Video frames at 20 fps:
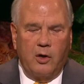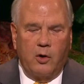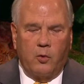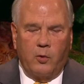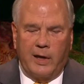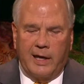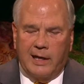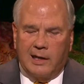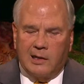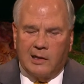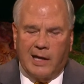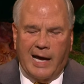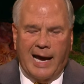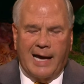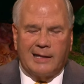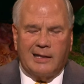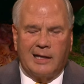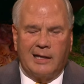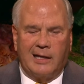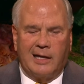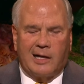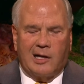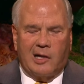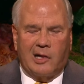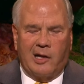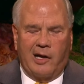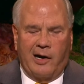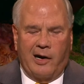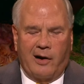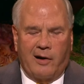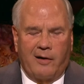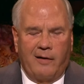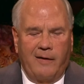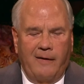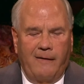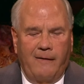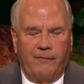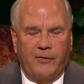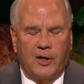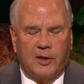"We gladly declare
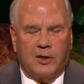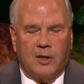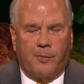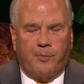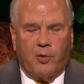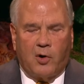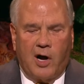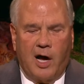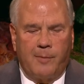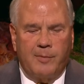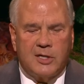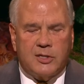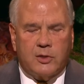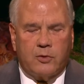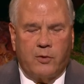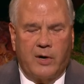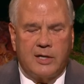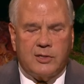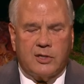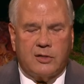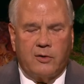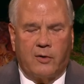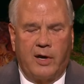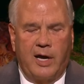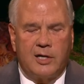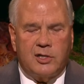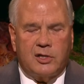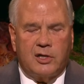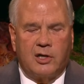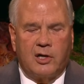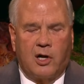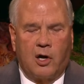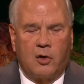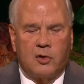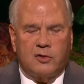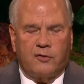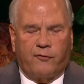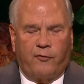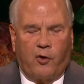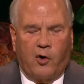that the promised restoration
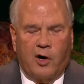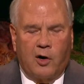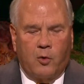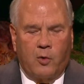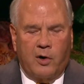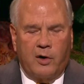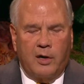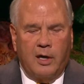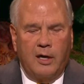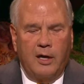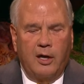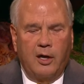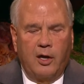goes forward